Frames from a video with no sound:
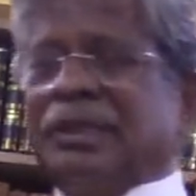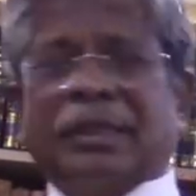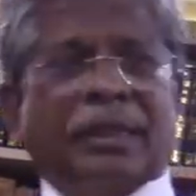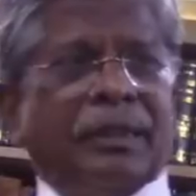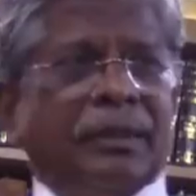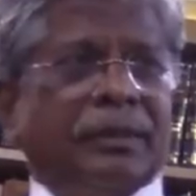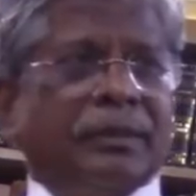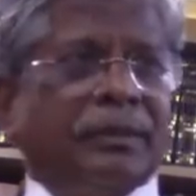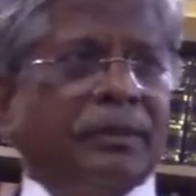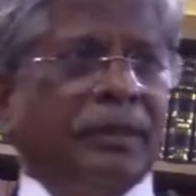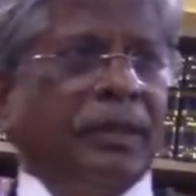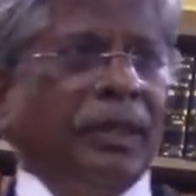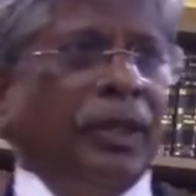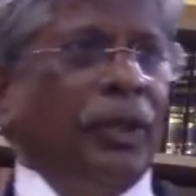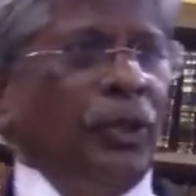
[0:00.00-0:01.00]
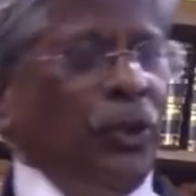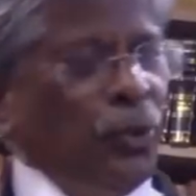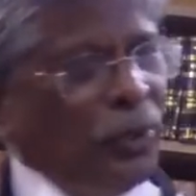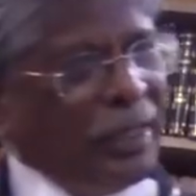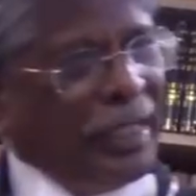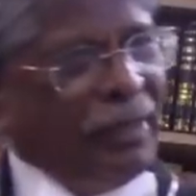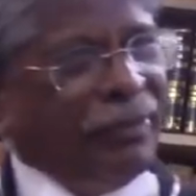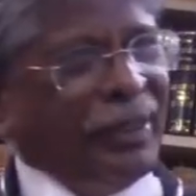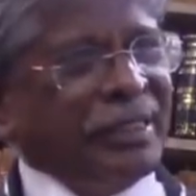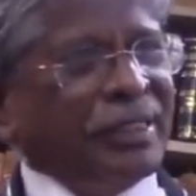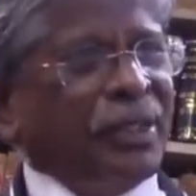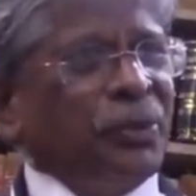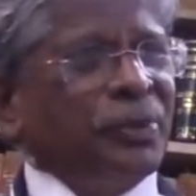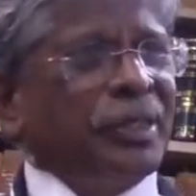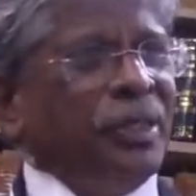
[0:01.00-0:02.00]
Correct? You, the defense
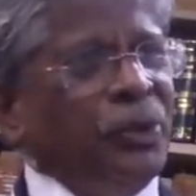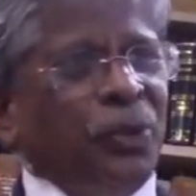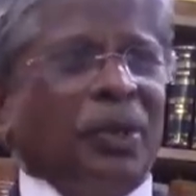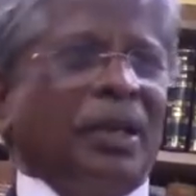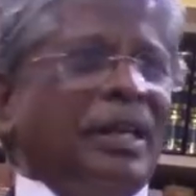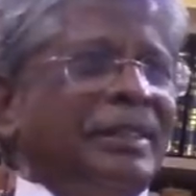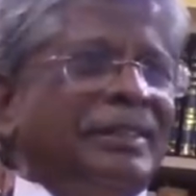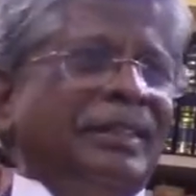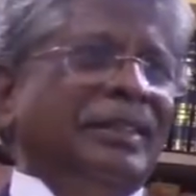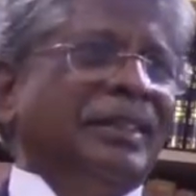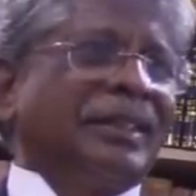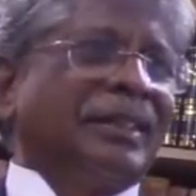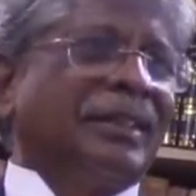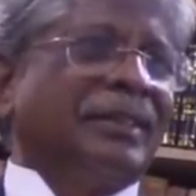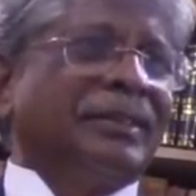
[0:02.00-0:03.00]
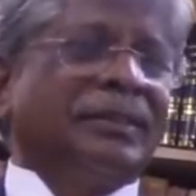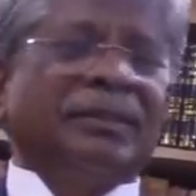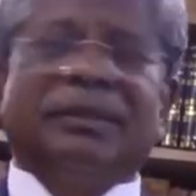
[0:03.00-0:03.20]
counsel, you have not seen the occurrence.